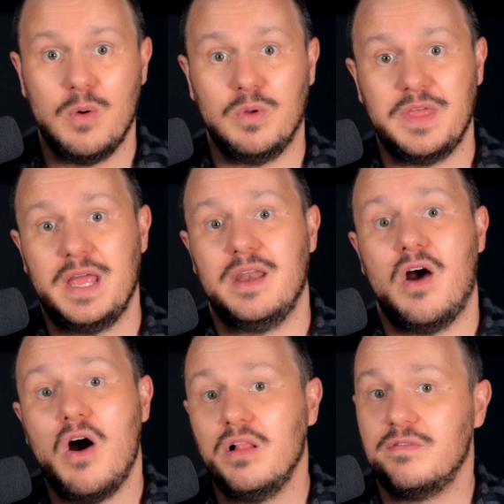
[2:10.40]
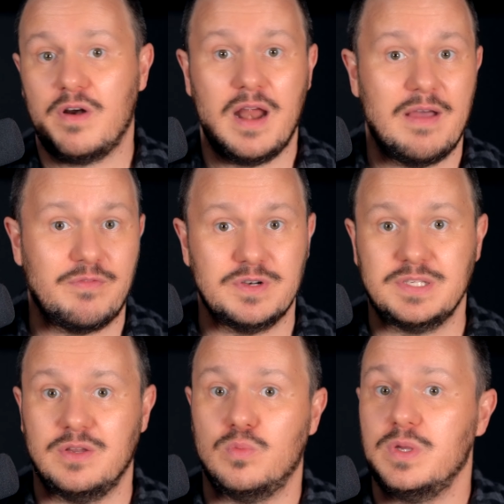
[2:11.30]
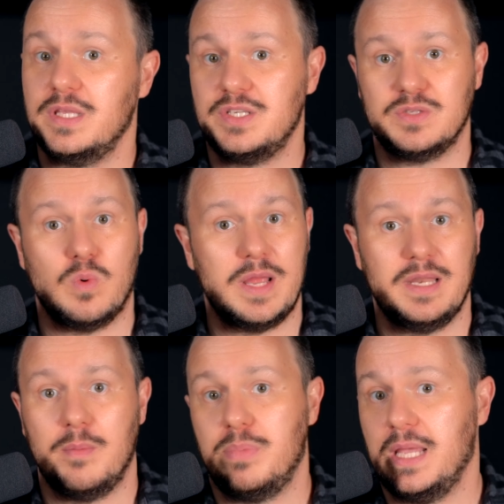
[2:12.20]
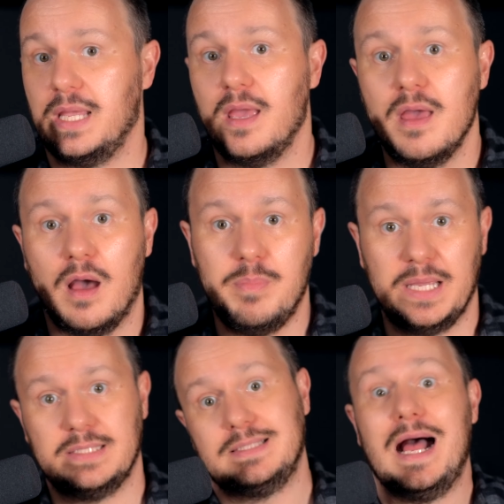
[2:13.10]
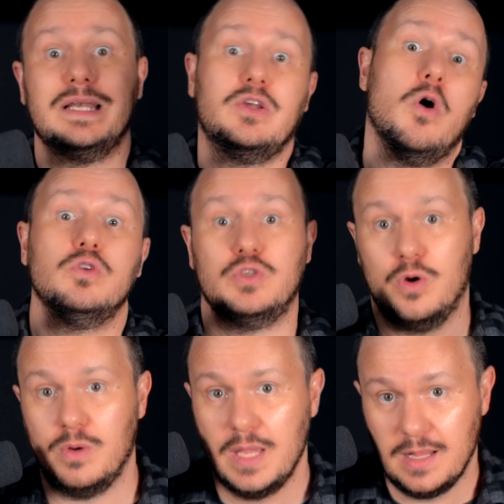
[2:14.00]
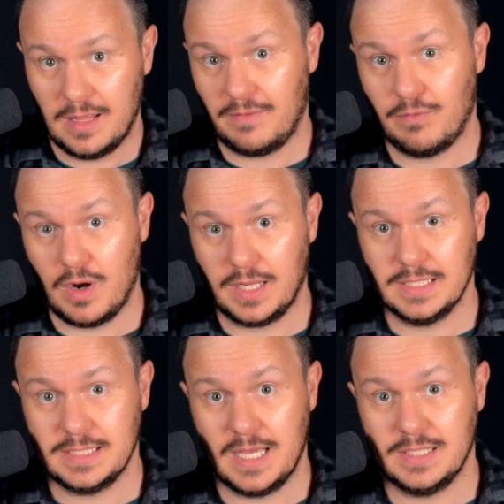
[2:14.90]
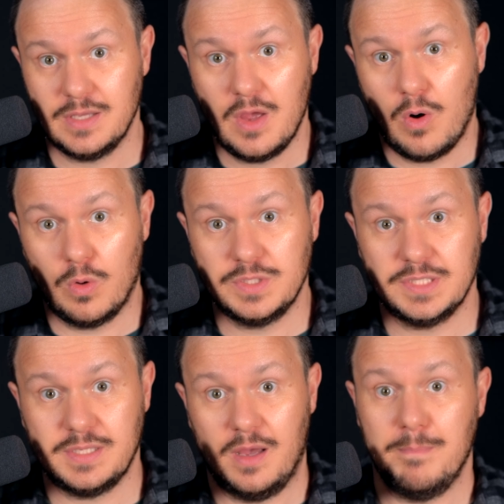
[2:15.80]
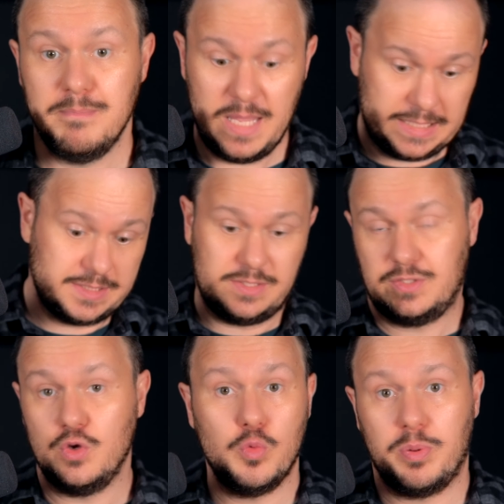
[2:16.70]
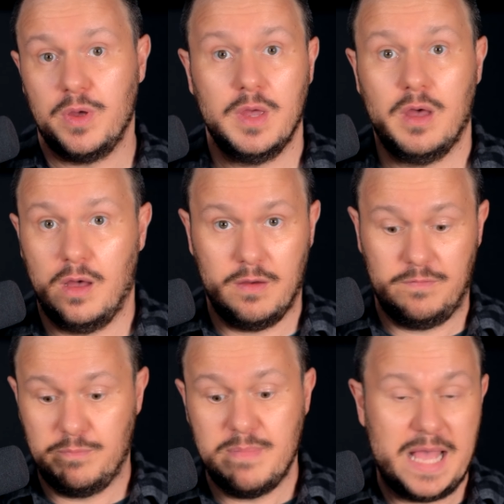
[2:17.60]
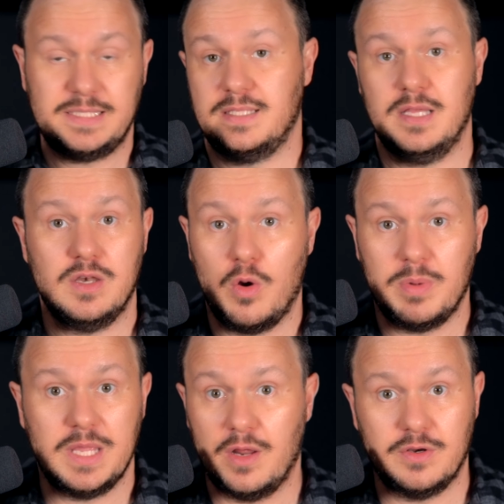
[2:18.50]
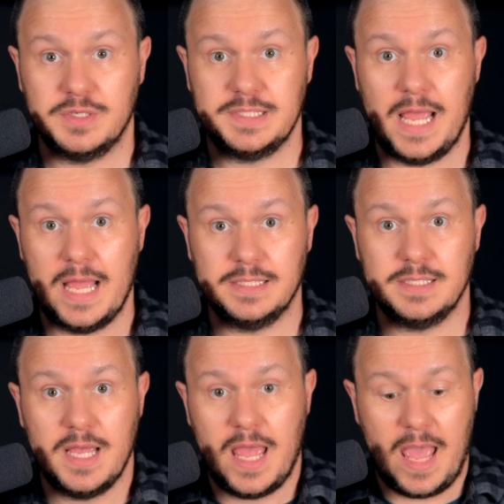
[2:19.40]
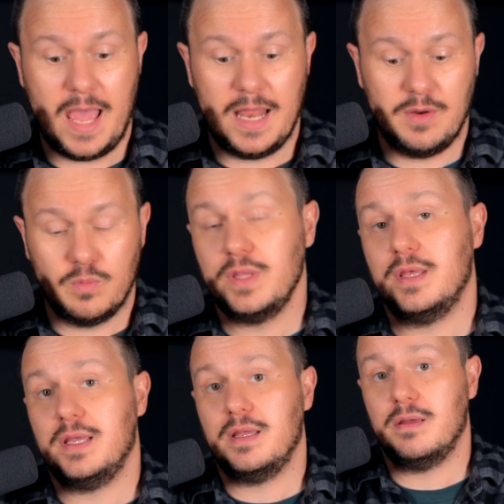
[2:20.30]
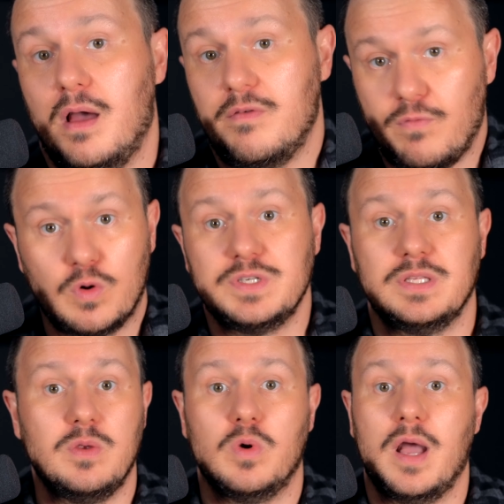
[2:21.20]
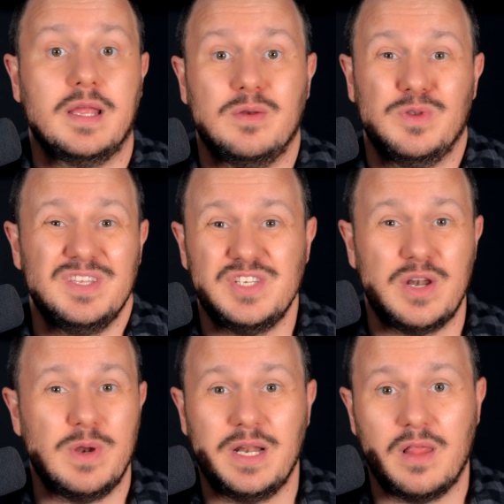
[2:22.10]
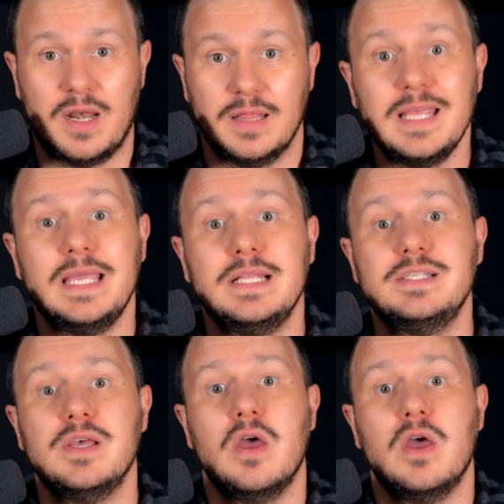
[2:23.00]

well, then all of our efforts could really just wind up being a big sancocho, like Veronica says, or just a mixed soup of mess that nobody understands. And really, unfortunately, we're not going to really generate a lot of leads